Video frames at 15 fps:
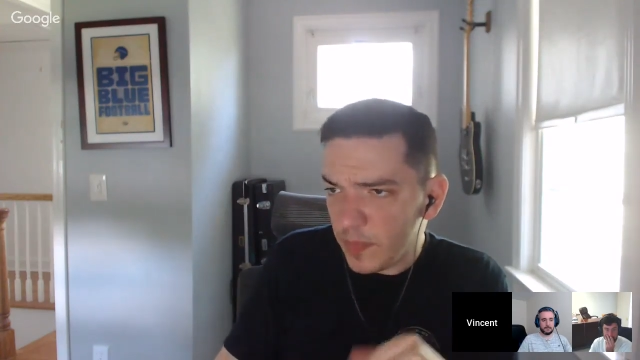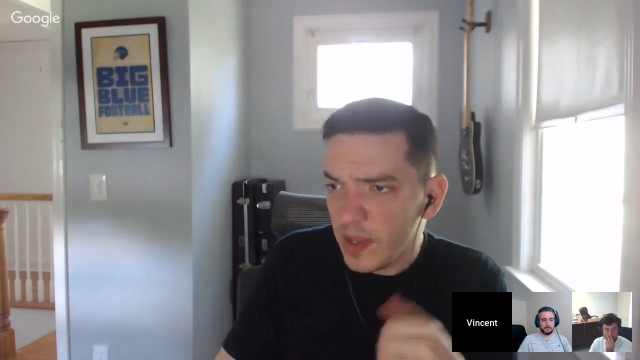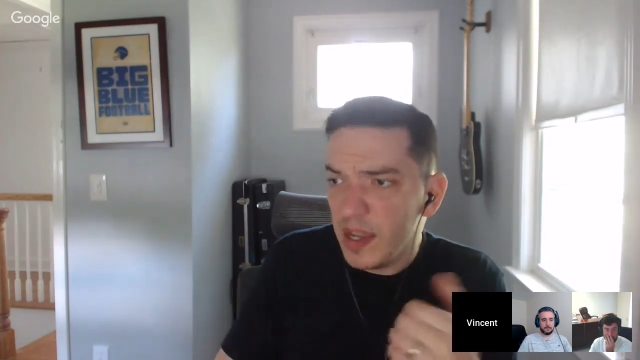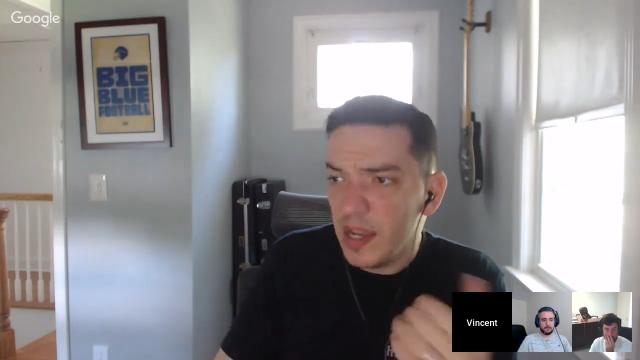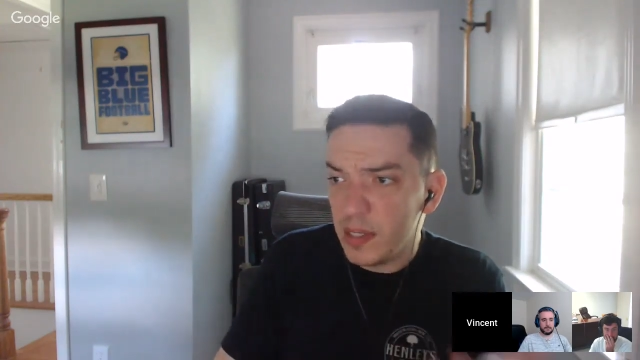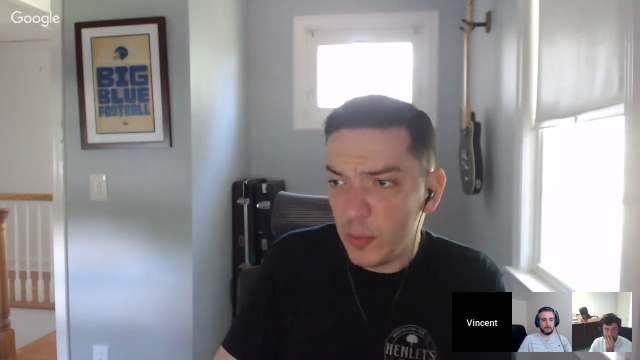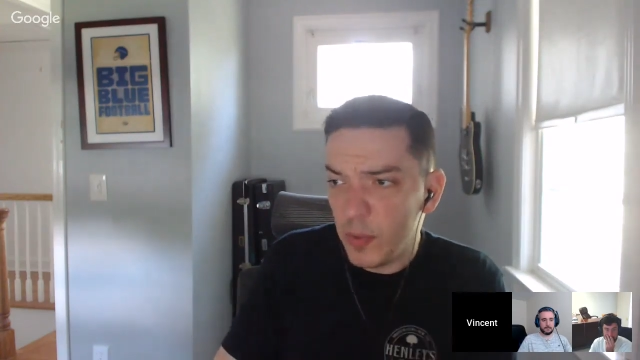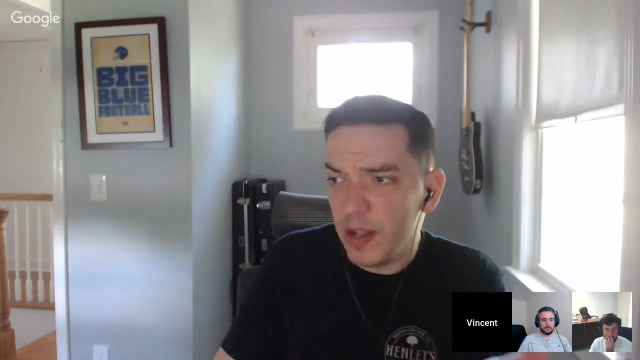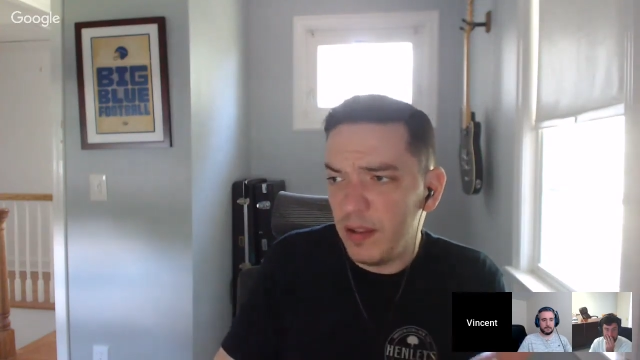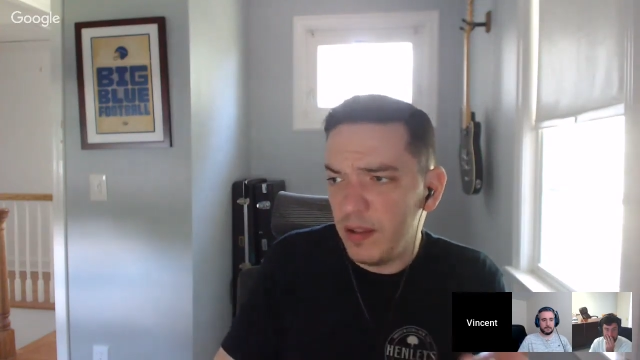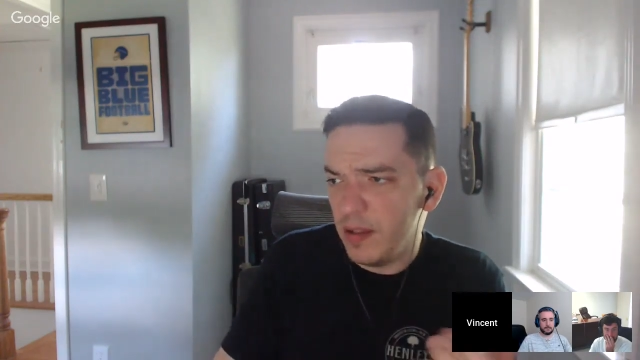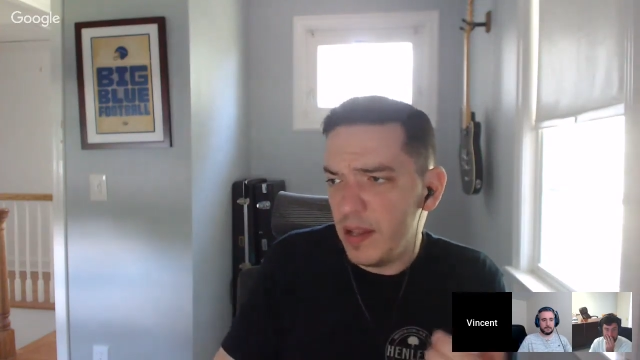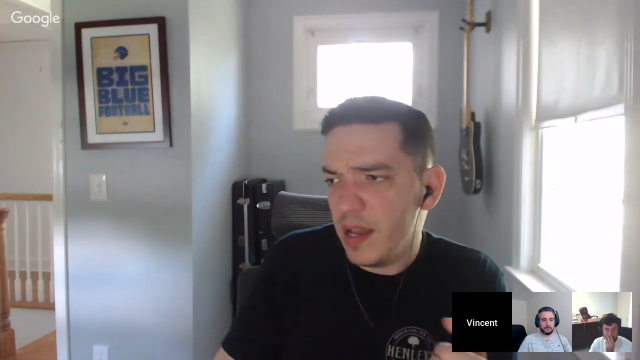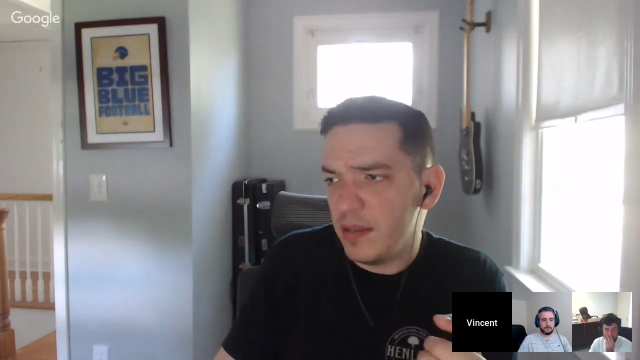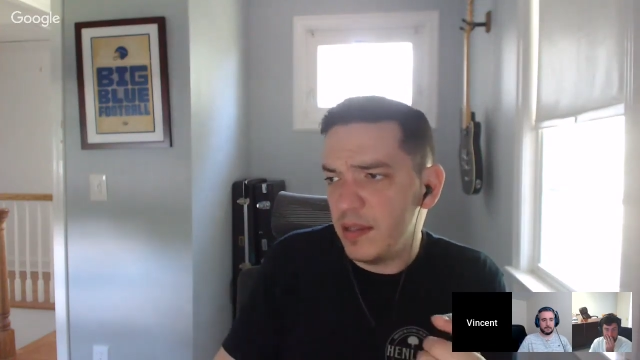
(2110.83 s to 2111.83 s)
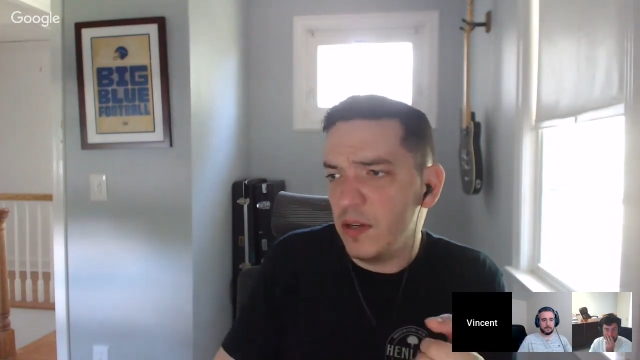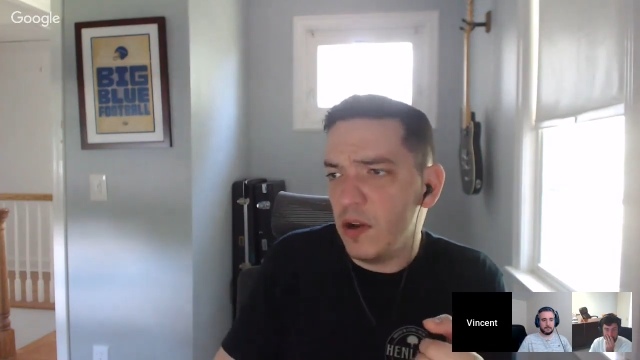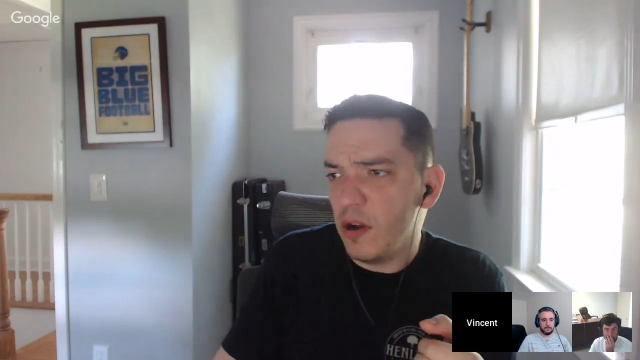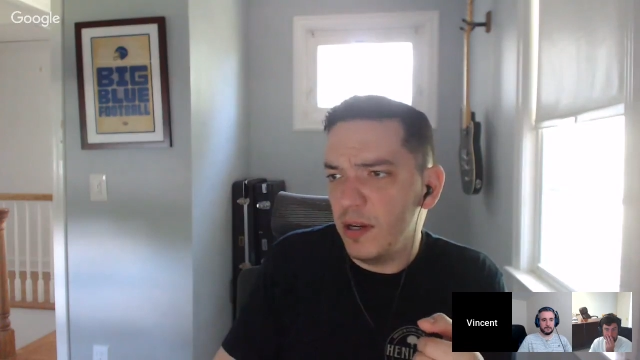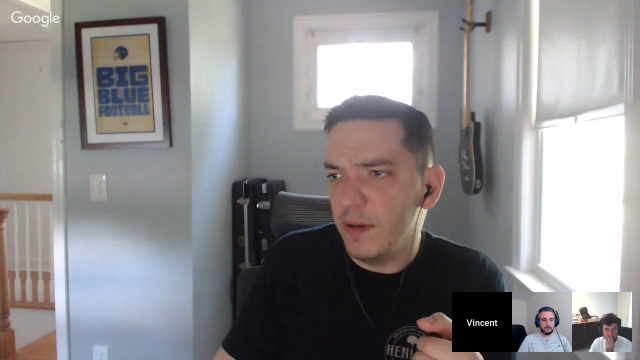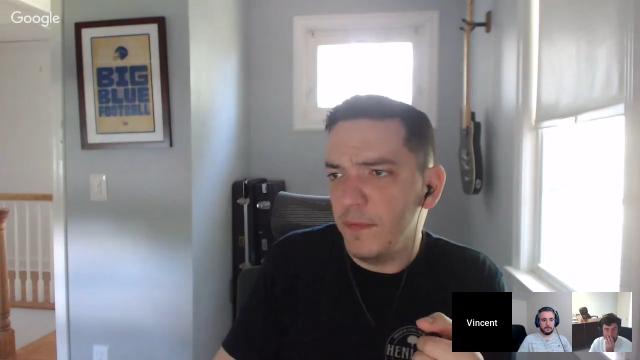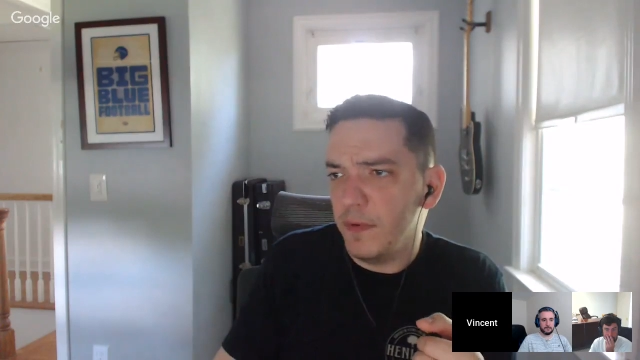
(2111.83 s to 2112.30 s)
as well as an
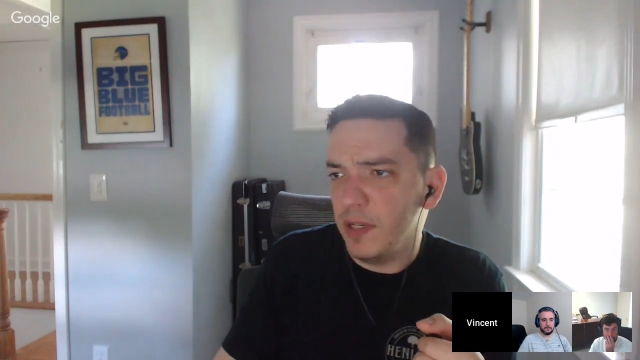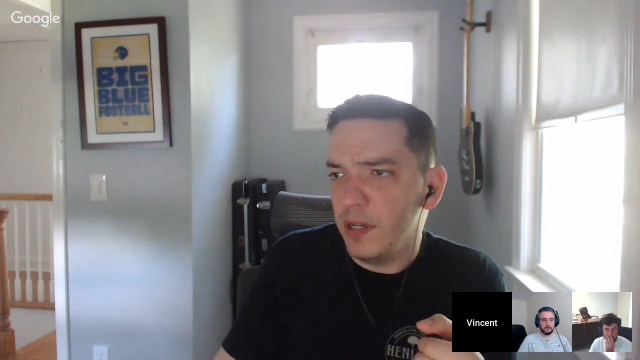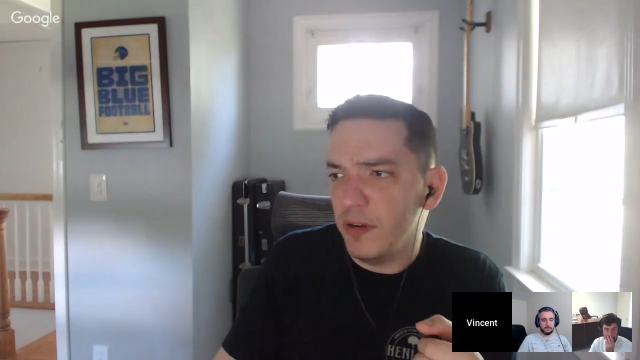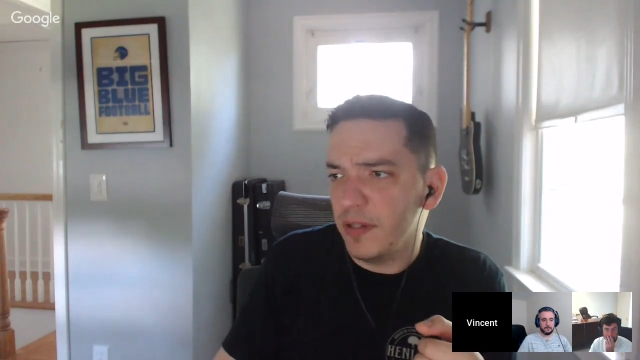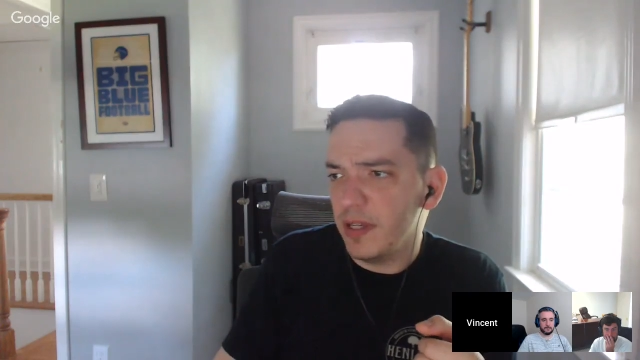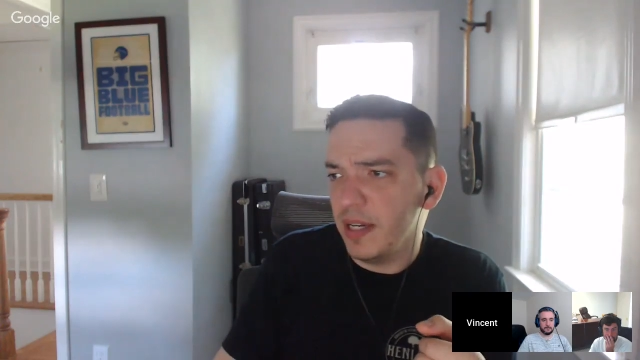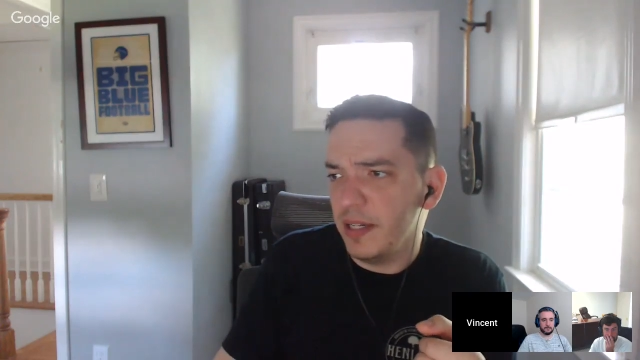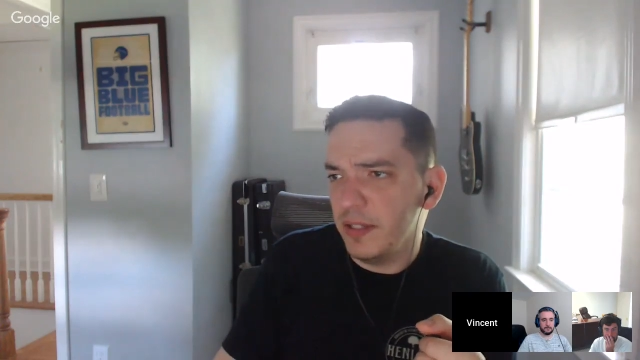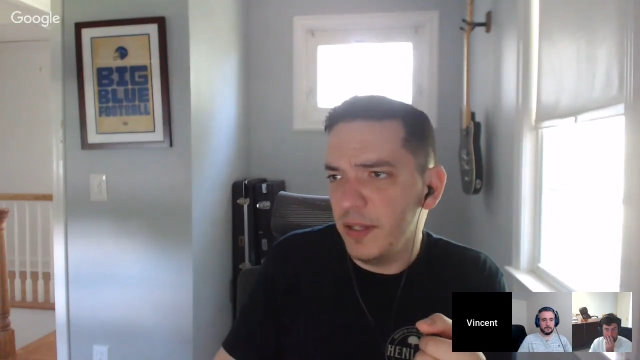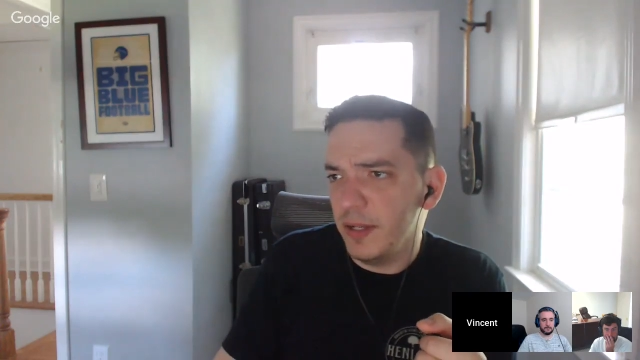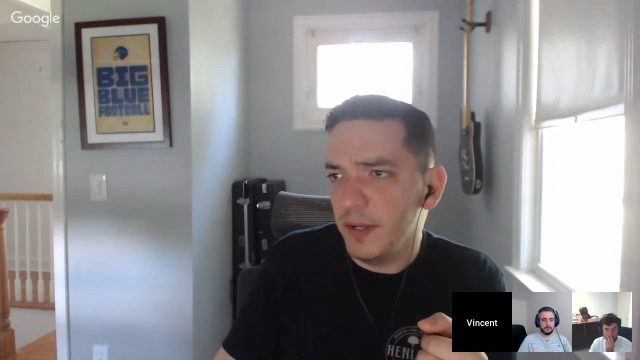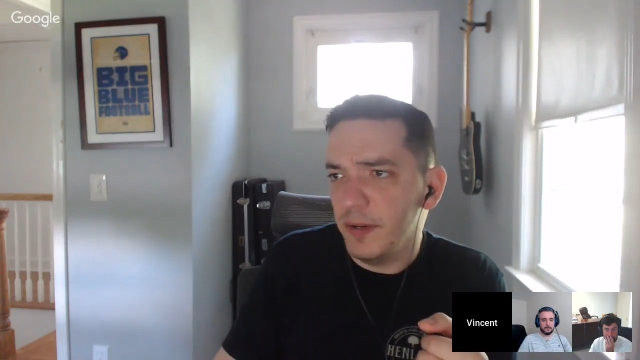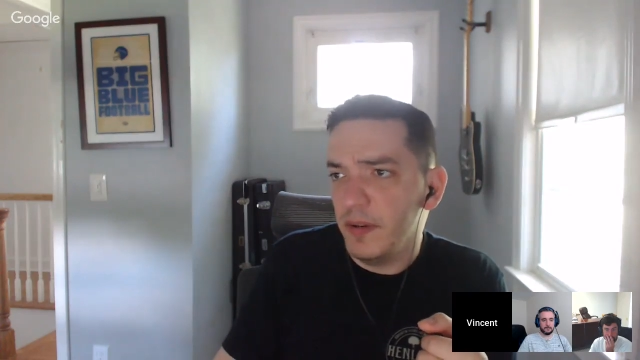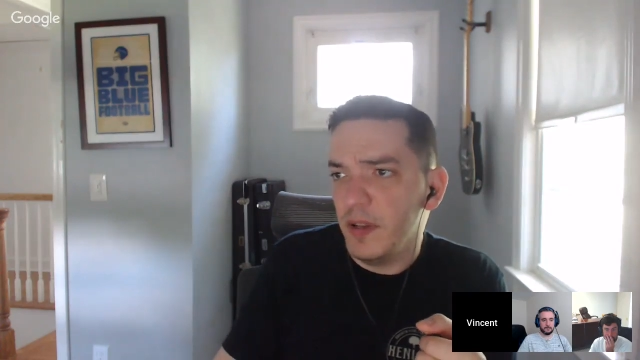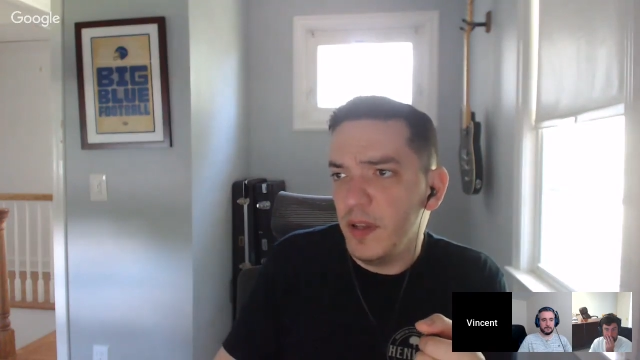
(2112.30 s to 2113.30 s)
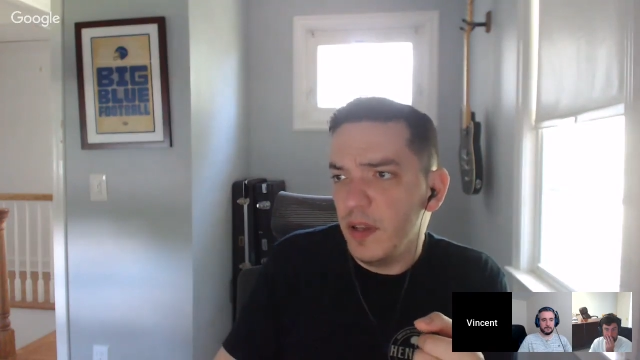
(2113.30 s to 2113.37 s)
audit for your site too.